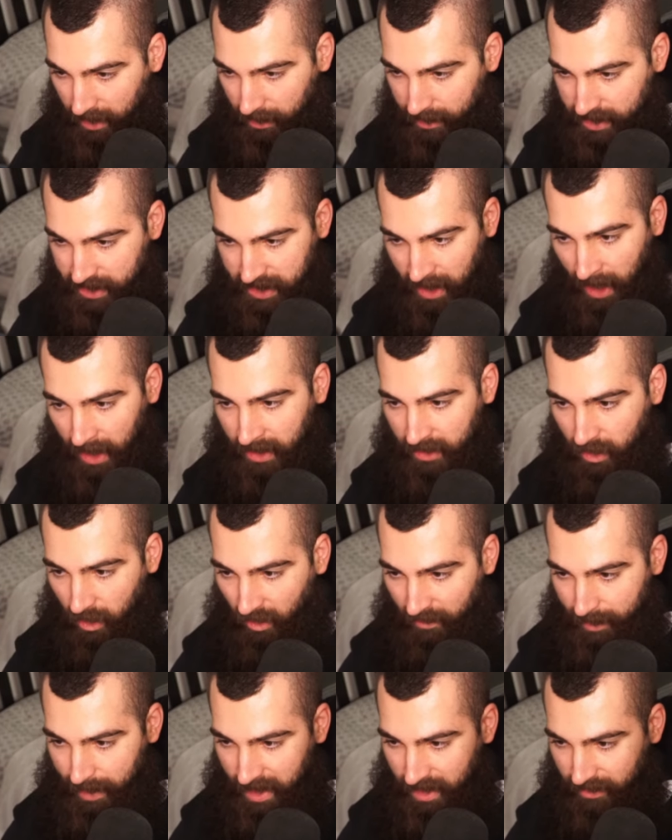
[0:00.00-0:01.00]
which is kind of cut off
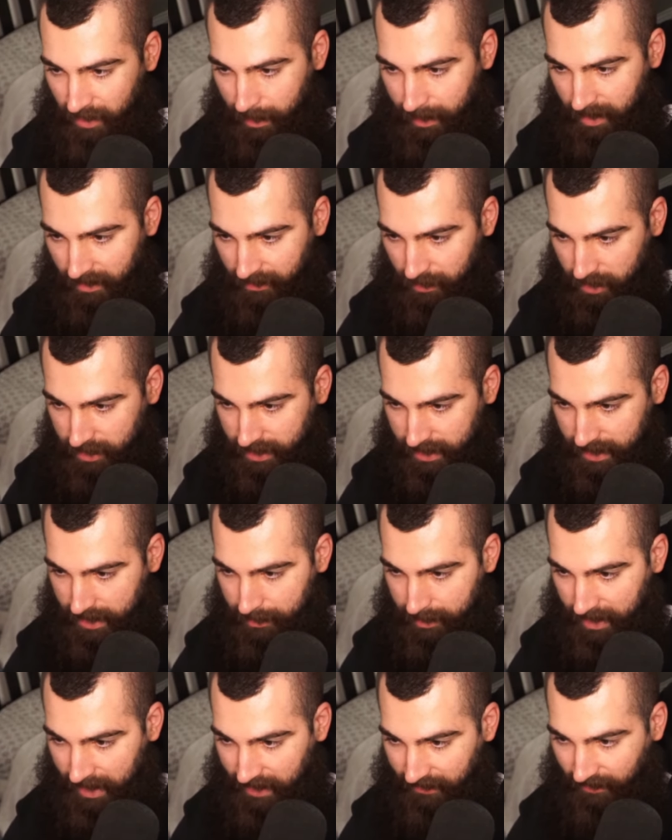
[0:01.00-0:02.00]
by the rubber, unfortunately, but
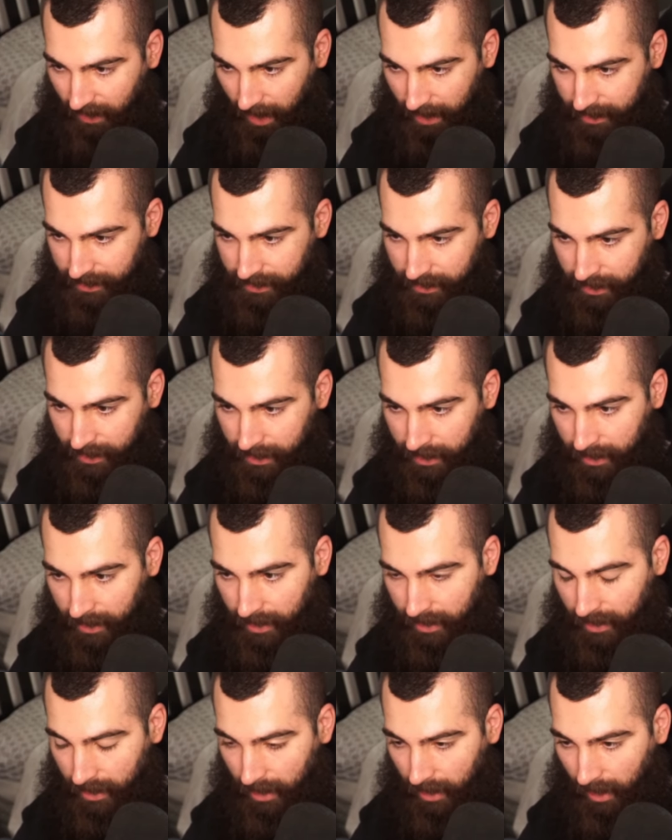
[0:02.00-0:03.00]
that's fine.
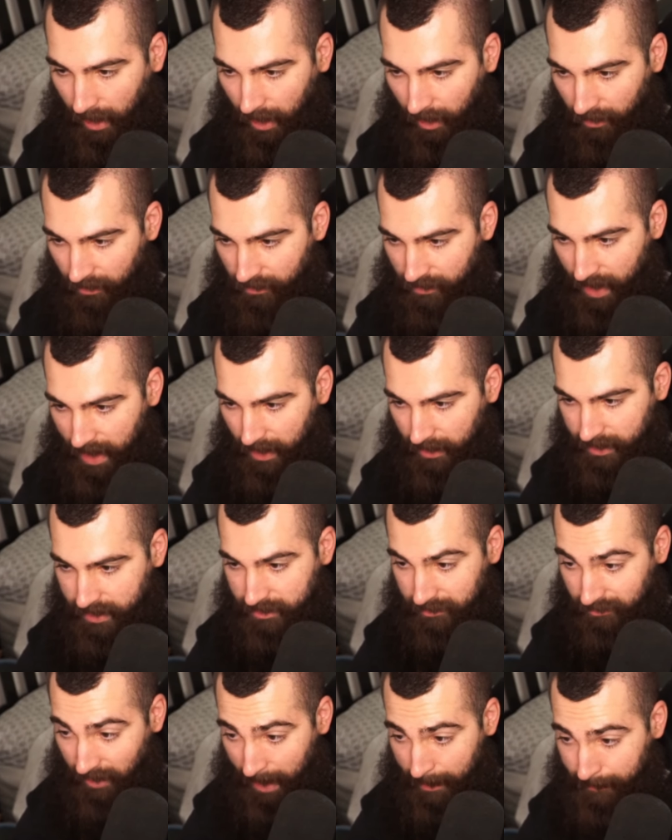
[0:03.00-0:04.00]
Uh, rails,
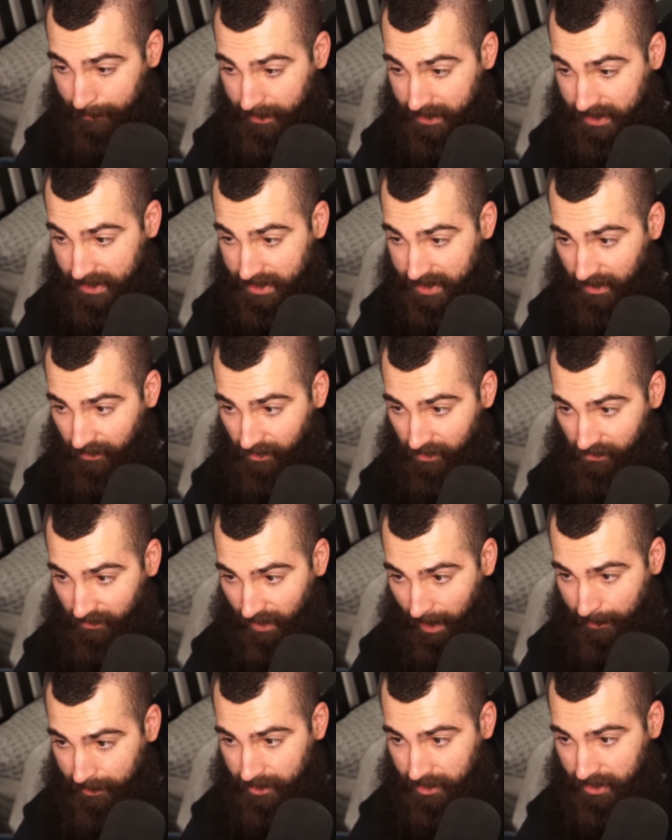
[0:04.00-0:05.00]
ramps, different
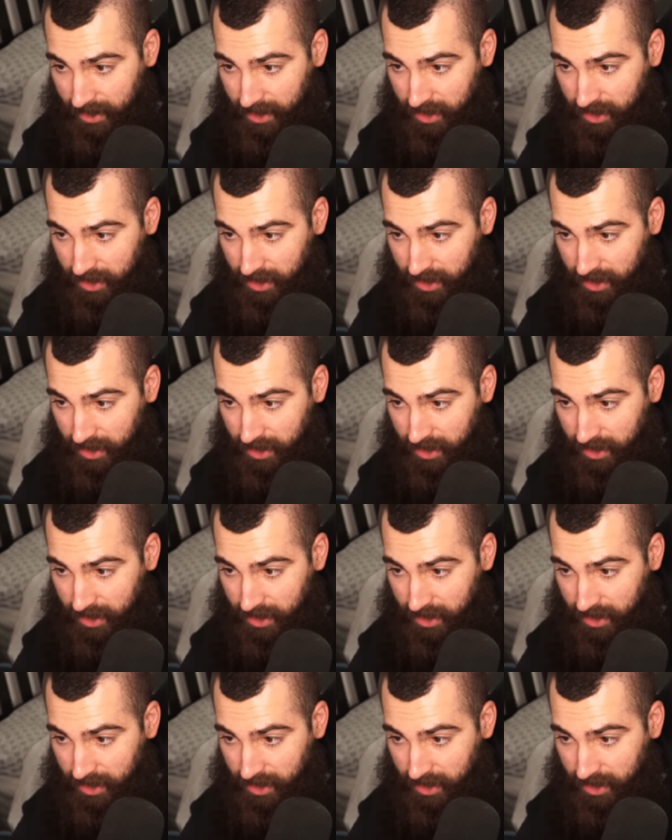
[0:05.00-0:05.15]
ramps on this